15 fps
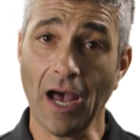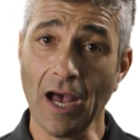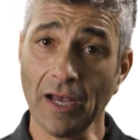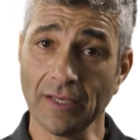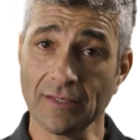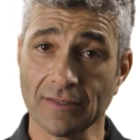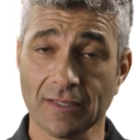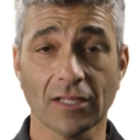
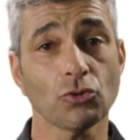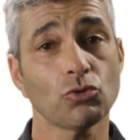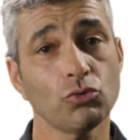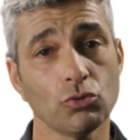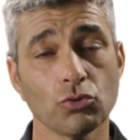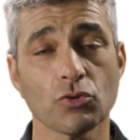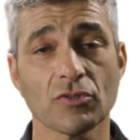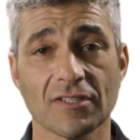all while
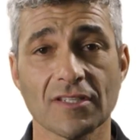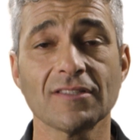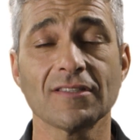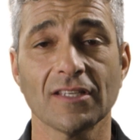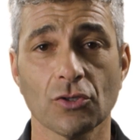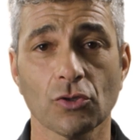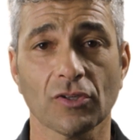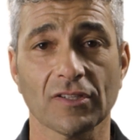ensuring
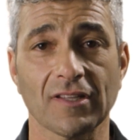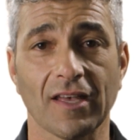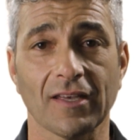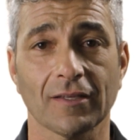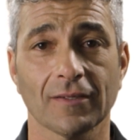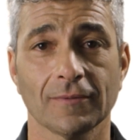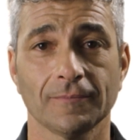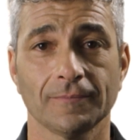safety.